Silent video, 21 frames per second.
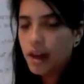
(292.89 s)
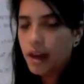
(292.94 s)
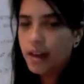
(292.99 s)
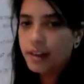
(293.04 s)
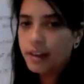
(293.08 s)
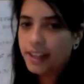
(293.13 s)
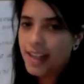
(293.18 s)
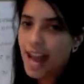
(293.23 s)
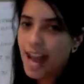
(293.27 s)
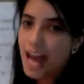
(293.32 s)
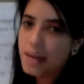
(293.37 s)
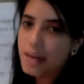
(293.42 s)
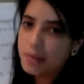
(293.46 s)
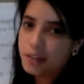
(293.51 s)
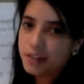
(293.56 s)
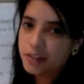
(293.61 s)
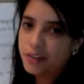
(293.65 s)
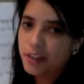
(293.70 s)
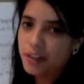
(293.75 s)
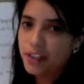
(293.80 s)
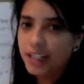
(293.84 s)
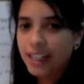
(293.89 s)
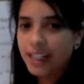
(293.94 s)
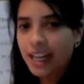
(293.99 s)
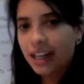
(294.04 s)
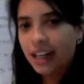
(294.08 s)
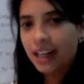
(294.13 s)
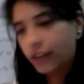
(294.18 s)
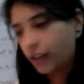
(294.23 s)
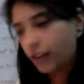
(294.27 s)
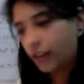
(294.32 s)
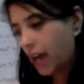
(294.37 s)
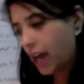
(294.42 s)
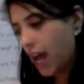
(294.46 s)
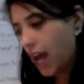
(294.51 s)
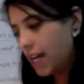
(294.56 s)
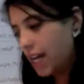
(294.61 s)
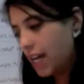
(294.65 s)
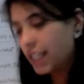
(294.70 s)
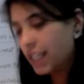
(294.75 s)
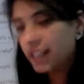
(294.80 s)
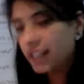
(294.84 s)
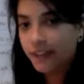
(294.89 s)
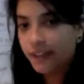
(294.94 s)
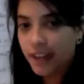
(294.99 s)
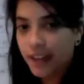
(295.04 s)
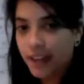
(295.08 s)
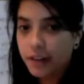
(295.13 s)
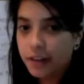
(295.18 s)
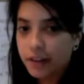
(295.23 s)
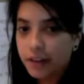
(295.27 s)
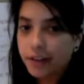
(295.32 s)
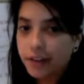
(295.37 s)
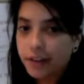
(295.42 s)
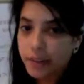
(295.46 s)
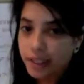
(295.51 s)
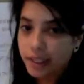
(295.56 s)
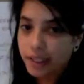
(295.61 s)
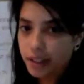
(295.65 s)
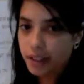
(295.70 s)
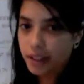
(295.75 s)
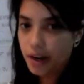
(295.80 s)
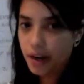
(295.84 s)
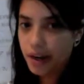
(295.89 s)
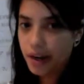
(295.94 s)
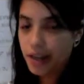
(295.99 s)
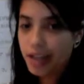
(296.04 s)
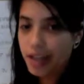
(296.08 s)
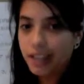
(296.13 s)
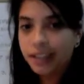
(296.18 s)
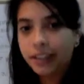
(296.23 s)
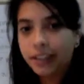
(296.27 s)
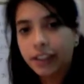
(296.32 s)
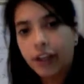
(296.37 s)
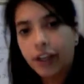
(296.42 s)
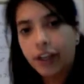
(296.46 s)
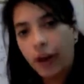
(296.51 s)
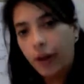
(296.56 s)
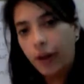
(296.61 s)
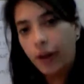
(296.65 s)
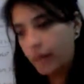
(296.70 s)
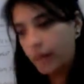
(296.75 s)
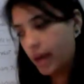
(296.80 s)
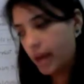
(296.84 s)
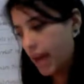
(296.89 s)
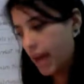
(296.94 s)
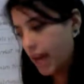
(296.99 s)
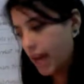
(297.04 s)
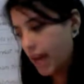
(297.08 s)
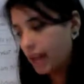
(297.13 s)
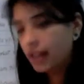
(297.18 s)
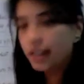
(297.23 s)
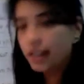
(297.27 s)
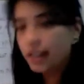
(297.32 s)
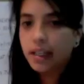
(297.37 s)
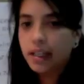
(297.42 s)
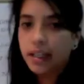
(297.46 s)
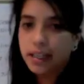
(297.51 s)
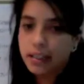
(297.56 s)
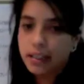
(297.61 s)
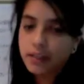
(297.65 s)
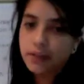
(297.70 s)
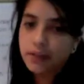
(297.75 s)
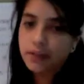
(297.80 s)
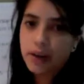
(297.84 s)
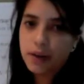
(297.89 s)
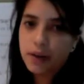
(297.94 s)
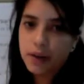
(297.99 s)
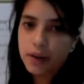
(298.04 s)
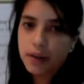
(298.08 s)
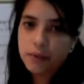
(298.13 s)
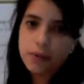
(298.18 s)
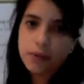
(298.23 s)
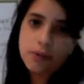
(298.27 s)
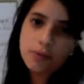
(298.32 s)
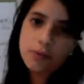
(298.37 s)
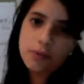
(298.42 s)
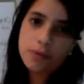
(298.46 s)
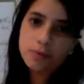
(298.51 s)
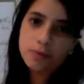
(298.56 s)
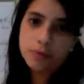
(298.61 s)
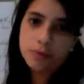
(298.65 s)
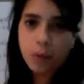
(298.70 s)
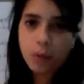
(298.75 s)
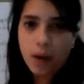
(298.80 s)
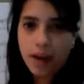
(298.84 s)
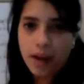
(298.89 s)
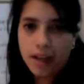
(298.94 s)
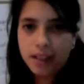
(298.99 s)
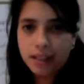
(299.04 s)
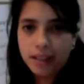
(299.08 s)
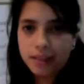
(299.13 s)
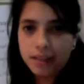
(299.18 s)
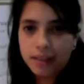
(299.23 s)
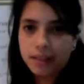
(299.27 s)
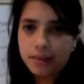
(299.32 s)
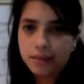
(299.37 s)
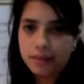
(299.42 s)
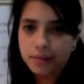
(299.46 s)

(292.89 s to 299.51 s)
The atmosphere in El Corral is very familiar, it's calm, and it's very quiet.